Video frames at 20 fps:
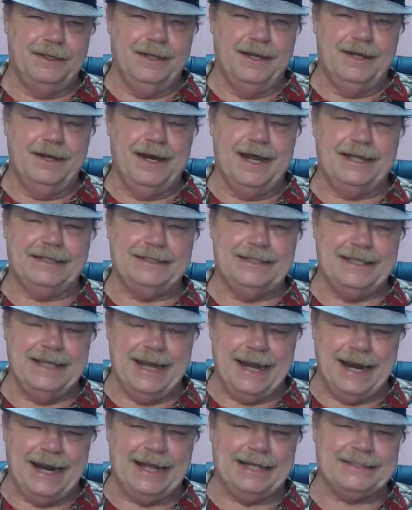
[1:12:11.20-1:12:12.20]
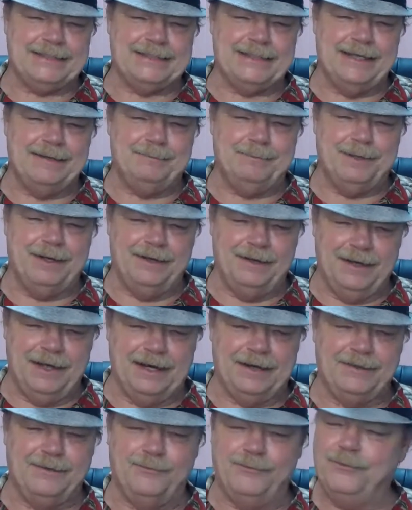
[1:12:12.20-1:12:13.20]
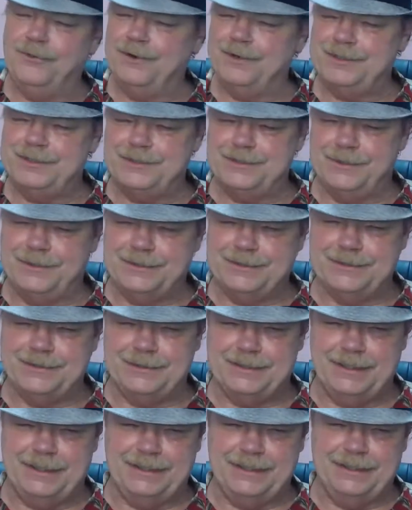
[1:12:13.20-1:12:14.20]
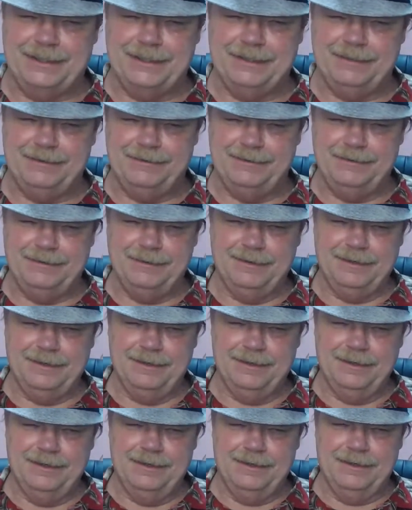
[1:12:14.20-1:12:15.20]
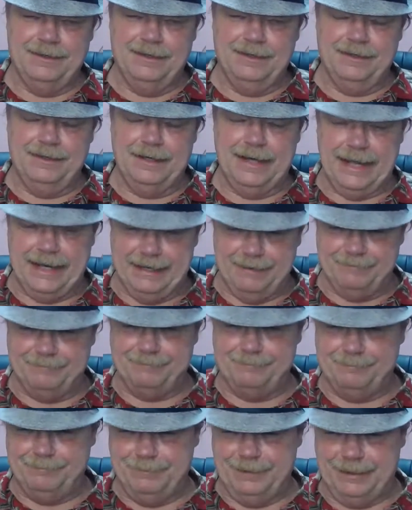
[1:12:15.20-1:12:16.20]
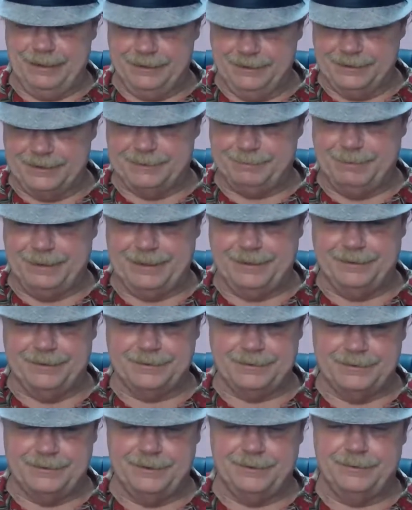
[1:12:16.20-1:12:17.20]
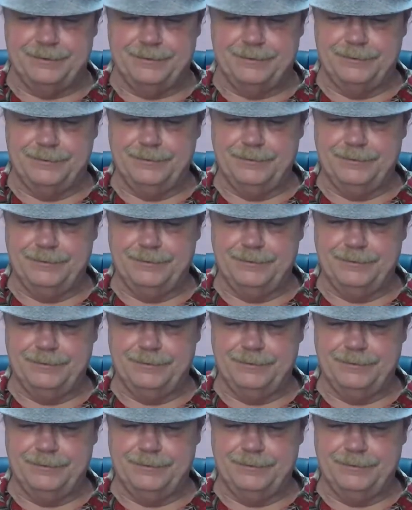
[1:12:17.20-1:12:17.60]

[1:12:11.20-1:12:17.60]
not the accent, but a lot of the word choices that native English speakers do.